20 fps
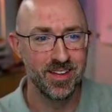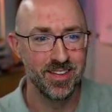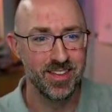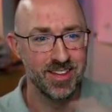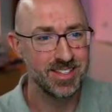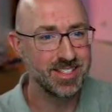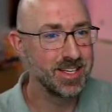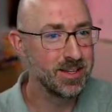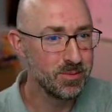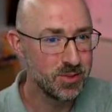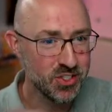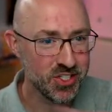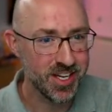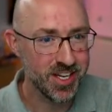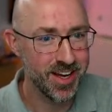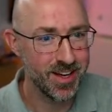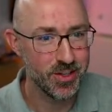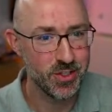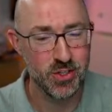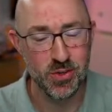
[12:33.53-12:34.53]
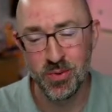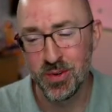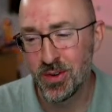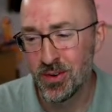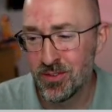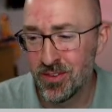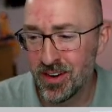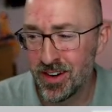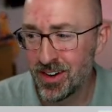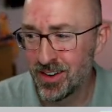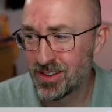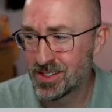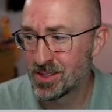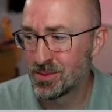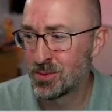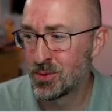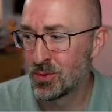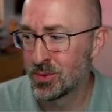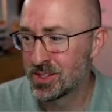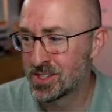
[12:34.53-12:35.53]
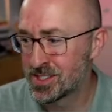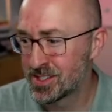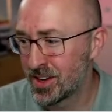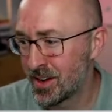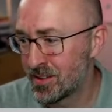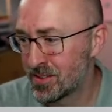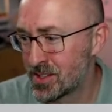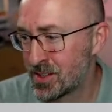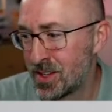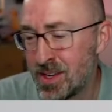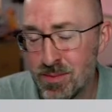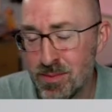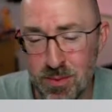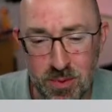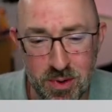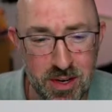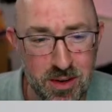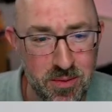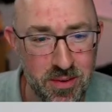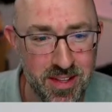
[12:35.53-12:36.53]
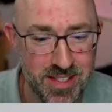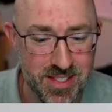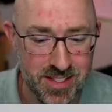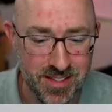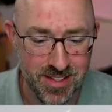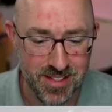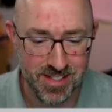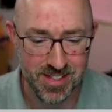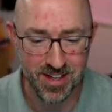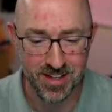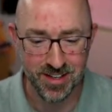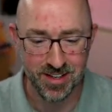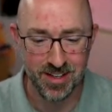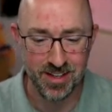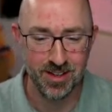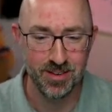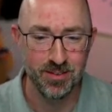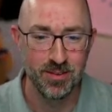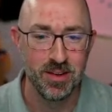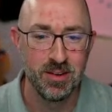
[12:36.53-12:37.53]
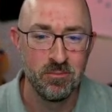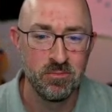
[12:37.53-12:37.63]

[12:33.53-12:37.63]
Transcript: the Teams chat showing over here as I'm doing this live. So keep them coming. That's kind of neat.